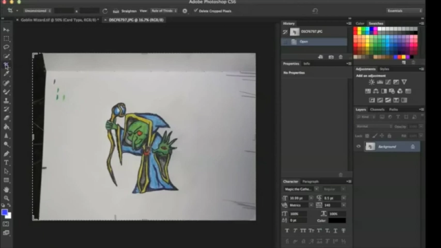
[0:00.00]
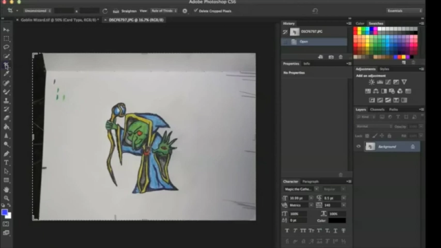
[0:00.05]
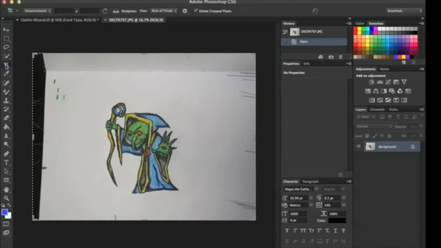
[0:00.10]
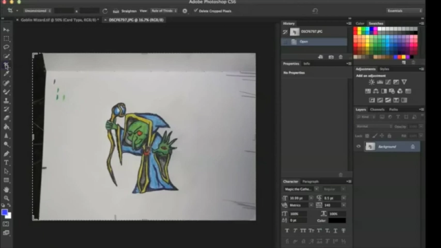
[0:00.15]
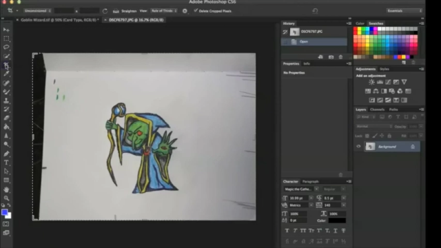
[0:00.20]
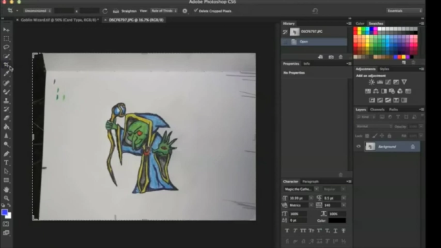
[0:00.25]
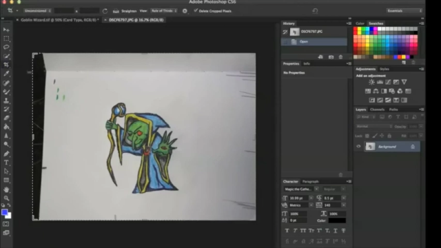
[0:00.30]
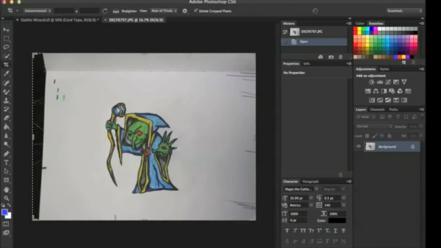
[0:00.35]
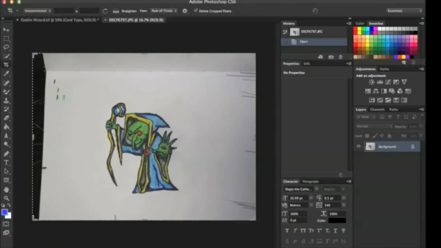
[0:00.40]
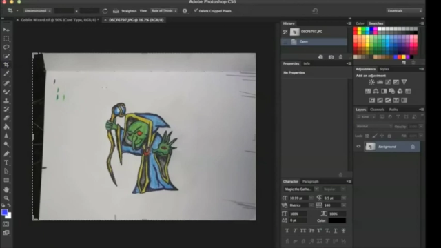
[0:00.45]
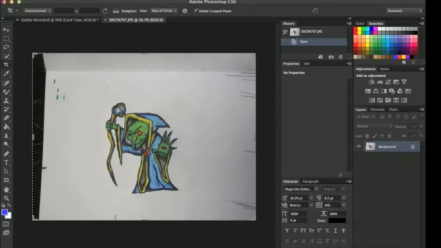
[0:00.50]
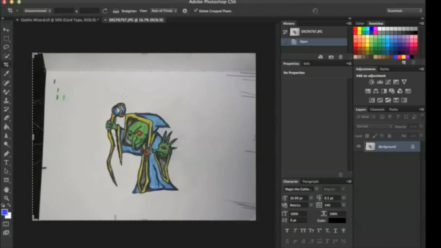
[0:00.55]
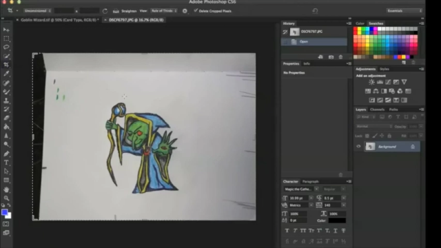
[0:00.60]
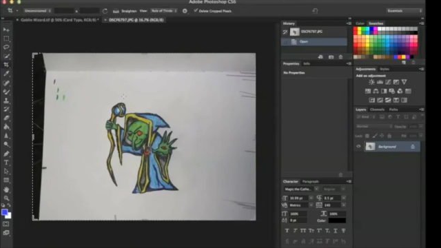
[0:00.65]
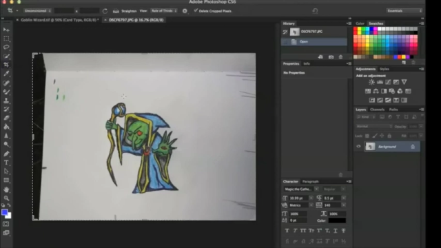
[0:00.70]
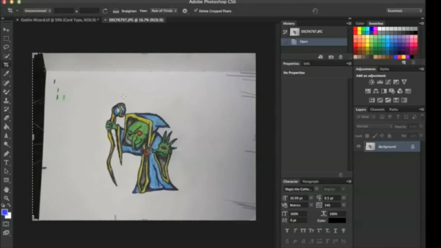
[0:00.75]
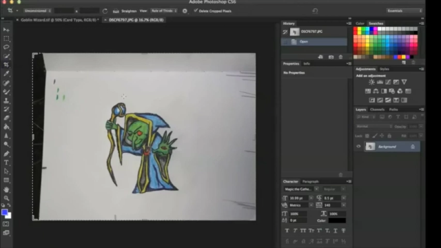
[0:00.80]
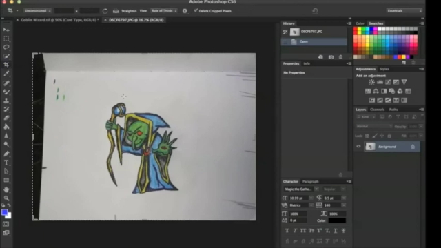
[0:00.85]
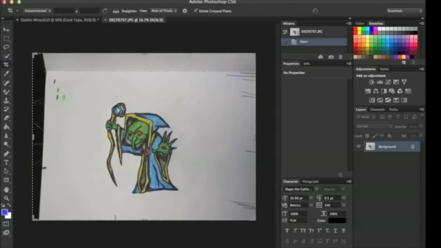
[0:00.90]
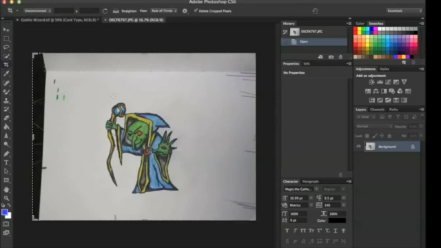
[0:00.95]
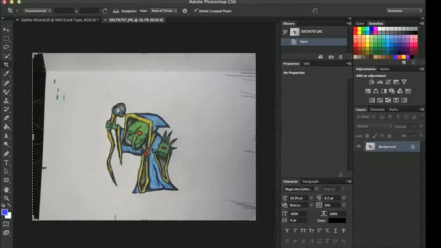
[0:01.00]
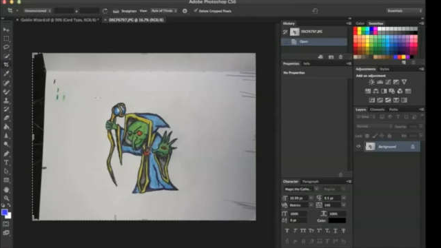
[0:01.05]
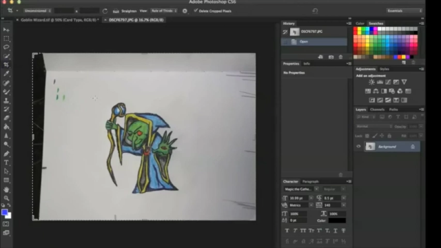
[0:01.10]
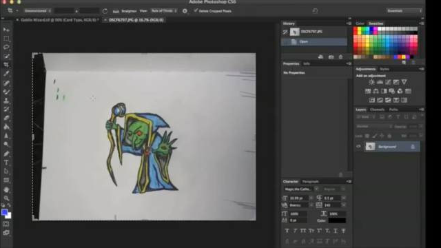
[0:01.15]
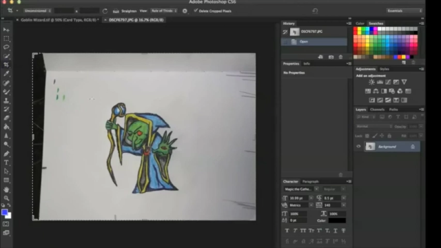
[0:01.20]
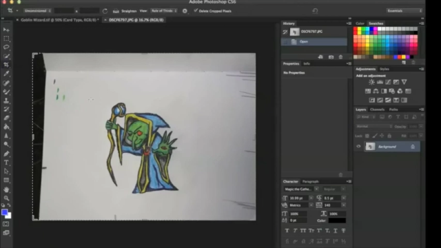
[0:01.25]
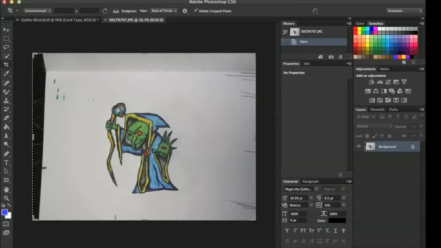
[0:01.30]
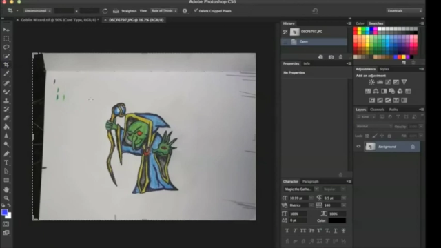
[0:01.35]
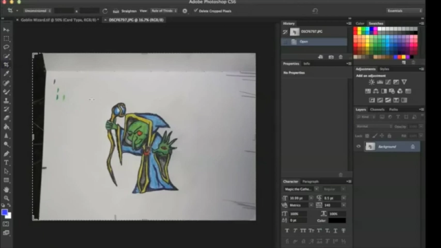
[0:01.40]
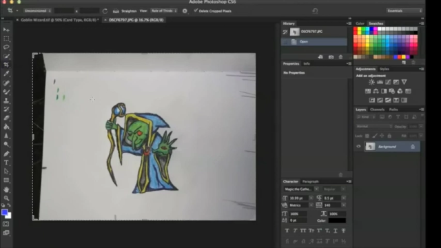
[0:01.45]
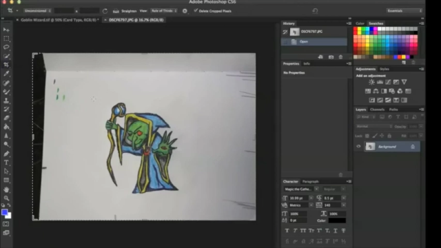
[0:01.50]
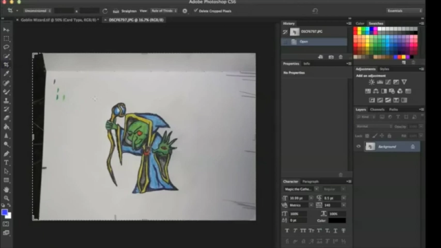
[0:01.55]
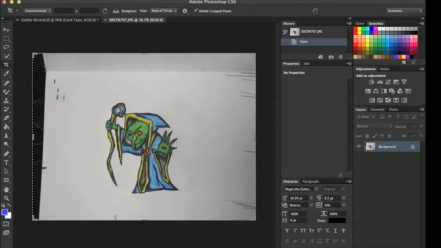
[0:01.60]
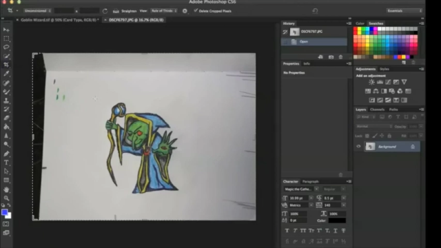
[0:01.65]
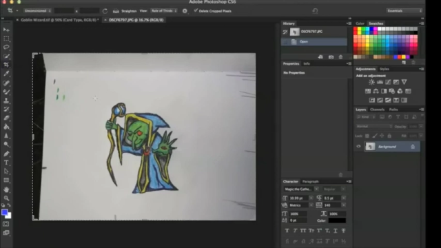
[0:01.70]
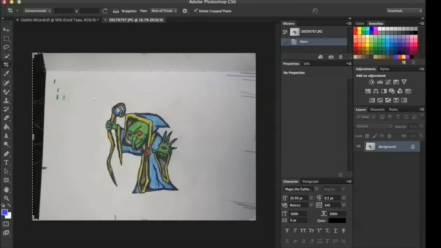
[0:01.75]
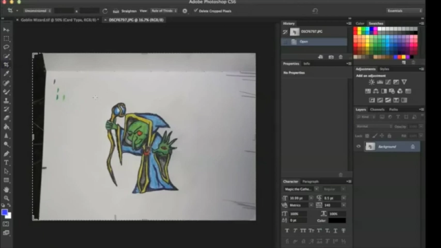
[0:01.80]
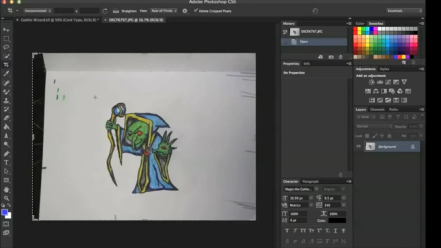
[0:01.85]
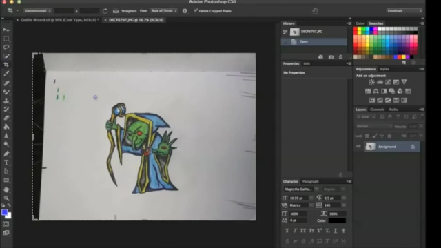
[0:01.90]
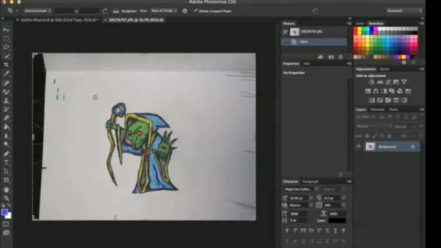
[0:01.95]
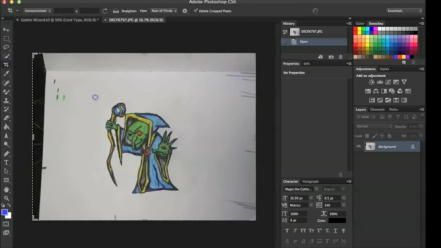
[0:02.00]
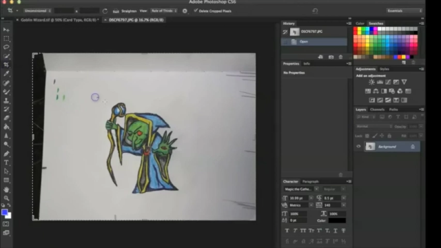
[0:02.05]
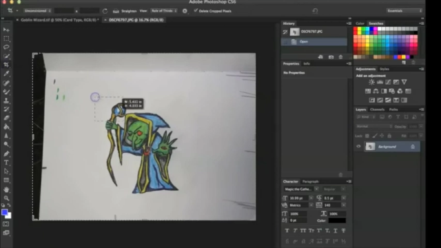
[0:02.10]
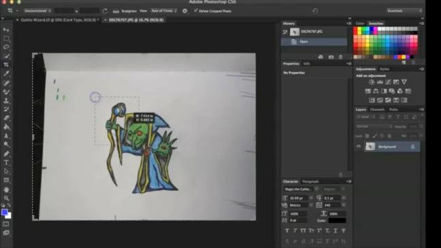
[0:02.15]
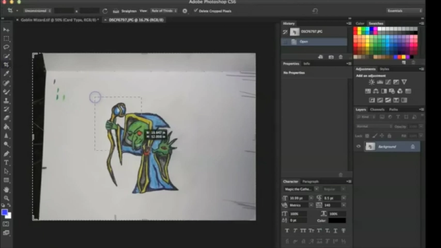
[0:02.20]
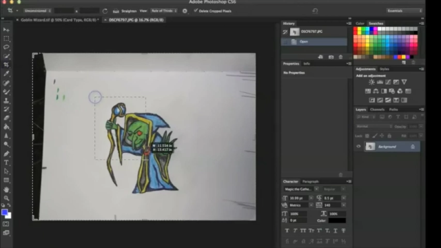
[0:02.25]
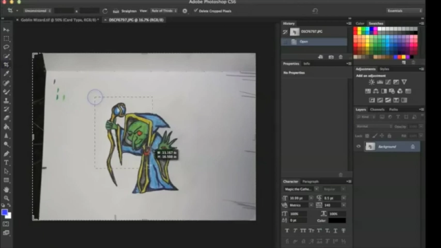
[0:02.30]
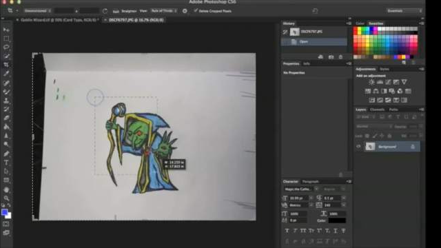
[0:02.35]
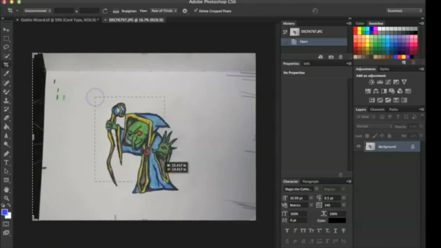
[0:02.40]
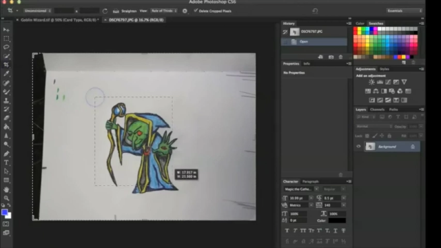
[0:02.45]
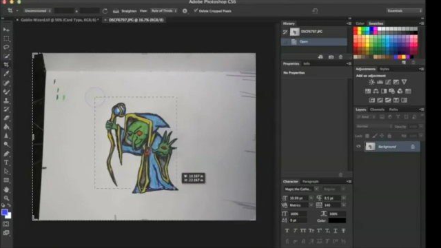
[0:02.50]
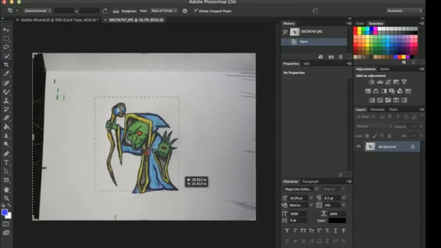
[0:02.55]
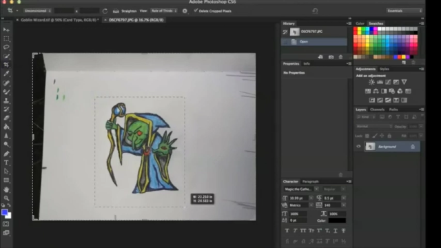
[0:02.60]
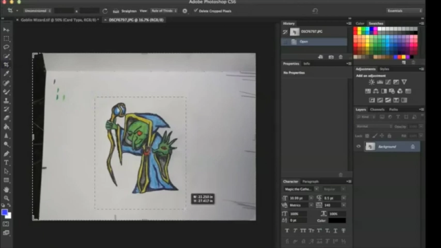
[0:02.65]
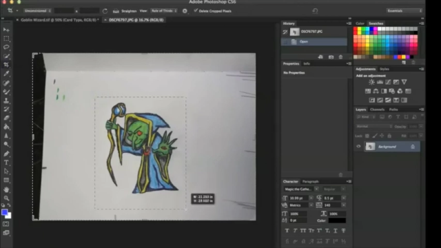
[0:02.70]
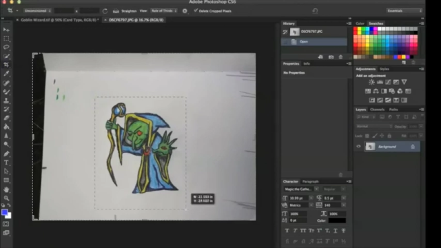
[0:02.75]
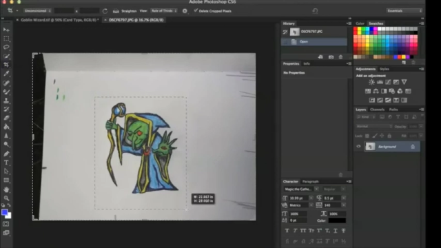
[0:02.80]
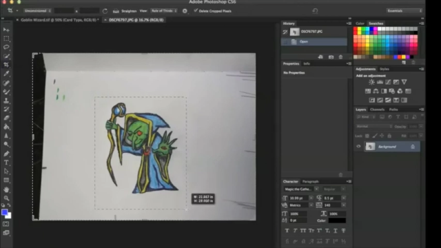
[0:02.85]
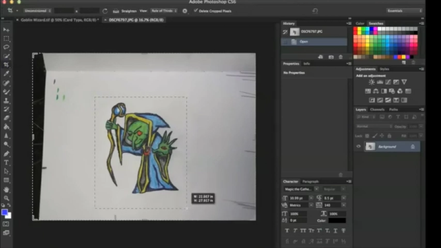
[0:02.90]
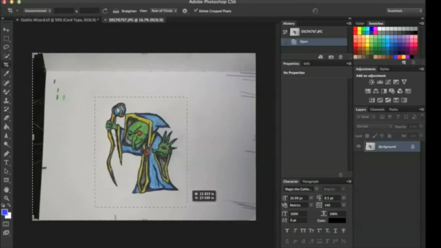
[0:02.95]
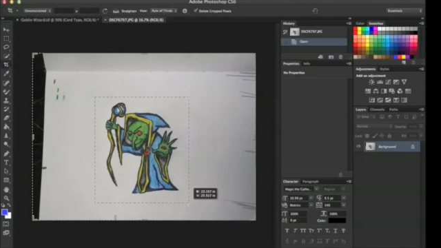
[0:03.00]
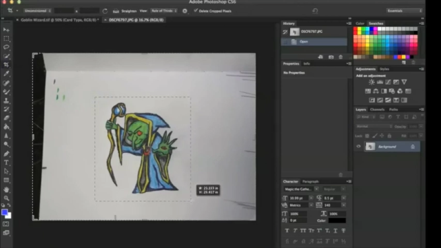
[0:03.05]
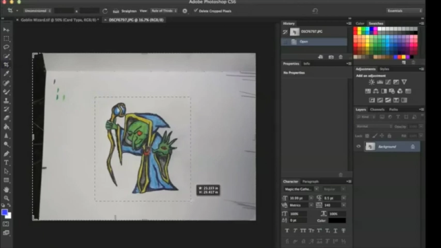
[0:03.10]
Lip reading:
[unreadable: no face in view]